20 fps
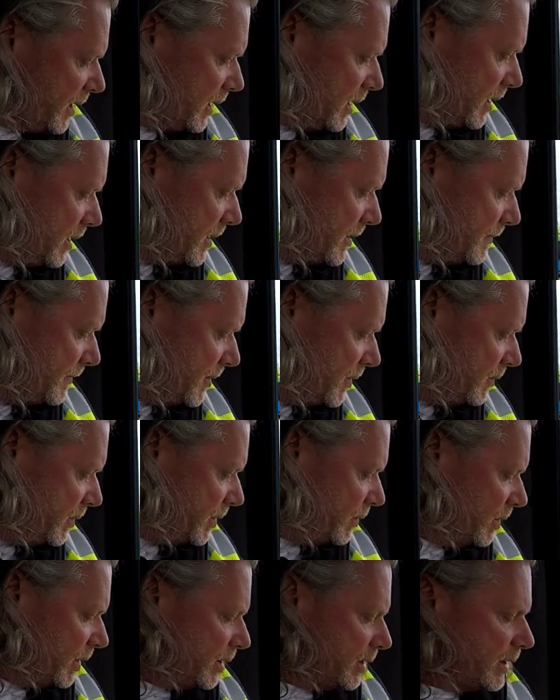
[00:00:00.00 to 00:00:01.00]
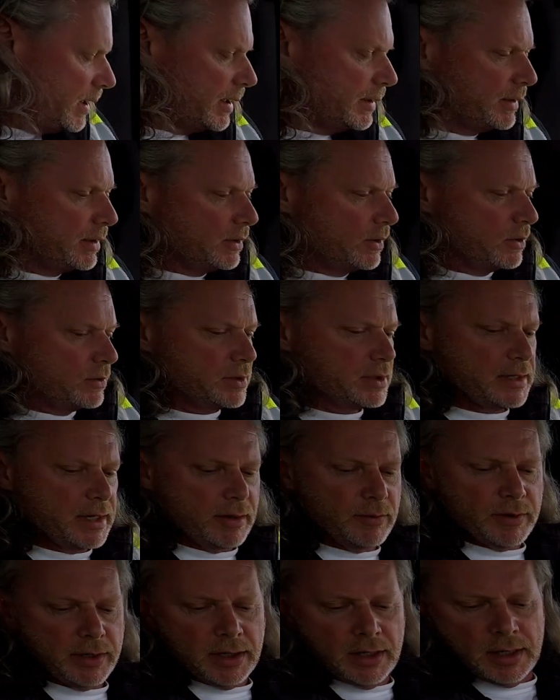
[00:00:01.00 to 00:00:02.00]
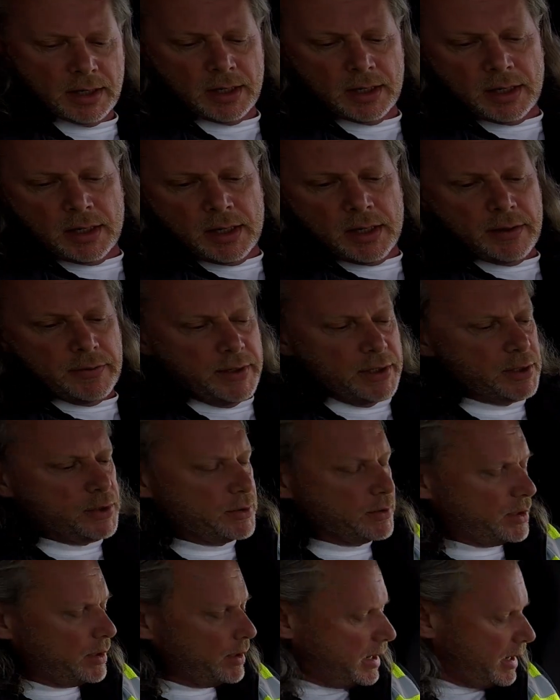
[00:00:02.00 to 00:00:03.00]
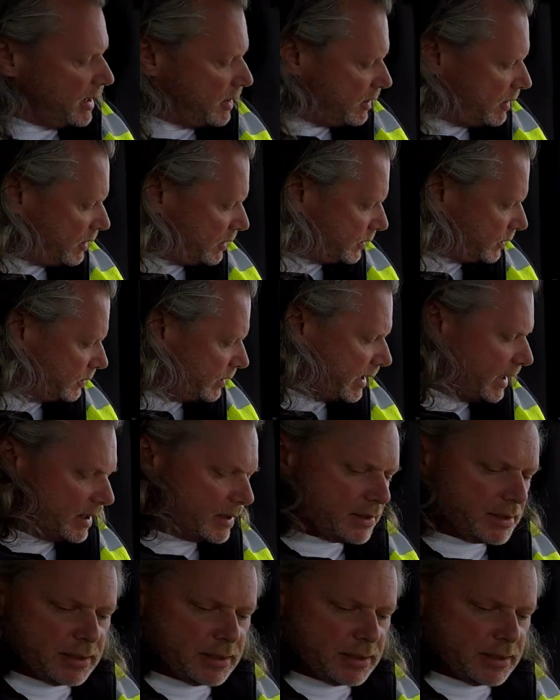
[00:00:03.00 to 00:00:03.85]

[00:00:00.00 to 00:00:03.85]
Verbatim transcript: Um, you wouldn't want to take the coach that way. This ha also has